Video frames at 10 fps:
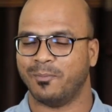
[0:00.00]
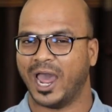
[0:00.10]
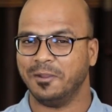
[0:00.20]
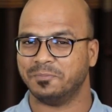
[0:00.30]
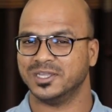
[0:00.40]

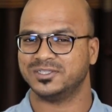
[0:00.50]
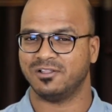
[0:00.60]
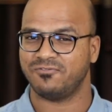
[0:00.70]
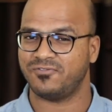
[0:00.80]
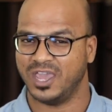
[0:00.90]
my
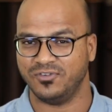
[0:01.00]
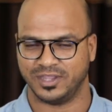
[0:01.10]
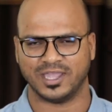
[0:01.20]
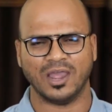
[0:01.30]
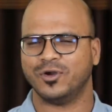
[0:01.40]
personal
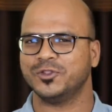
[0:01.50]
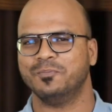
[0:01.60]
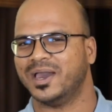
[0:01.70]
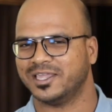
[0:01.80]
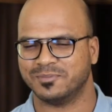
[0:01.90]
favorite, I want to
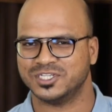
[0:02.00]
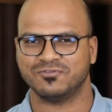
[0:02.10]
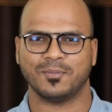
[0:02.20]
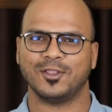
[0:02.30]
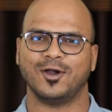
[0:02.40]
buy that machine
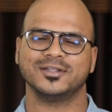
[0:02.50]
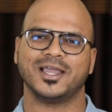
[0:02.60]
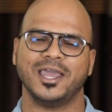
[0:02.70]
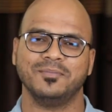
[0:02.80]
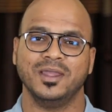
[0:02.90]
from a long
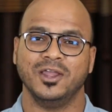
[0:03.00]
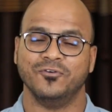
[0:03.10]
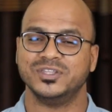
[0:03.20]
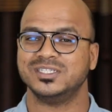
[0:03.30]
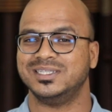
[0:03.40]
time,
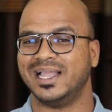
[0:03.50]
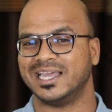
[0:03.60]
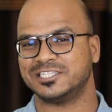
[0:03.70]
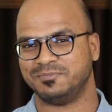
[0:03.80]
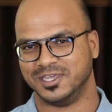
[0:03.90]
which is Dell
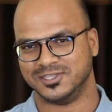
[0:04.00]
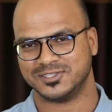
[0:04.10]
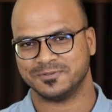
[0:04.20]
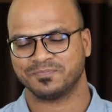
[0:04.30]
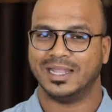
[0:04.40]
XPS.